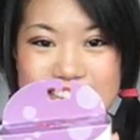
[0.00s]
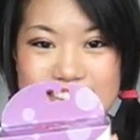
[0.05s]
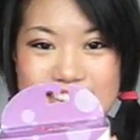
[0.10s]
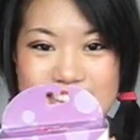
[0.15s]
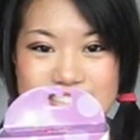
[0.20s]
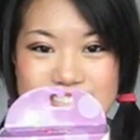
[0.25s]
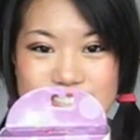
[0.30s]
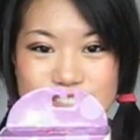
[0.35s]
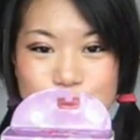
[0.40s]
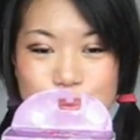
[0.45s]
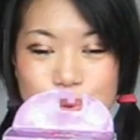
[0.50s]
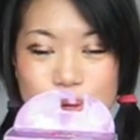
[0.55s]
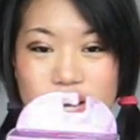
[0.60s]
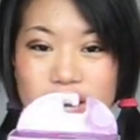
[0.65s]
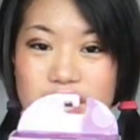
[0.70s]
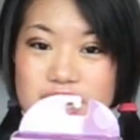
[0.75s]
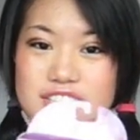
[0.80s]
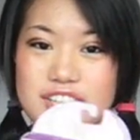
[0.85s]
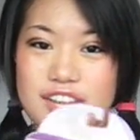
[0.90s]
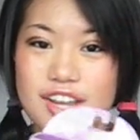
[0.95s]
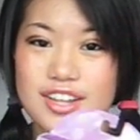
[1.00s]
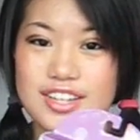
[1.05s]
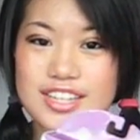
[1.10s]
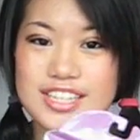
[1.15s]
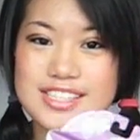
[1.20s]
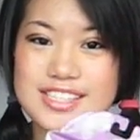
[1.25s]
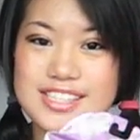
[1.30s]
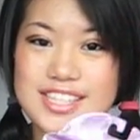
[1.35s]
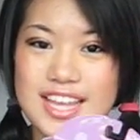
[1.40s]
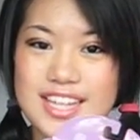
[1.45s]
its product code
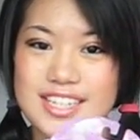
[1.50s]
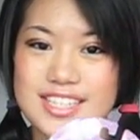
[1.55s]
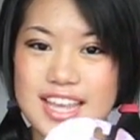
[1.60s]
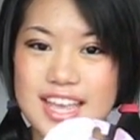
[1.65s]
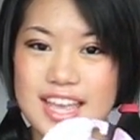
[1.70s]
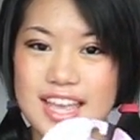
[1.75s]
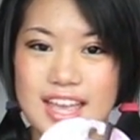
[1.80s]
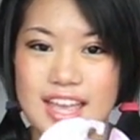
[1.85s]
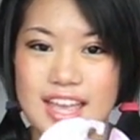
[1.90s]
is Z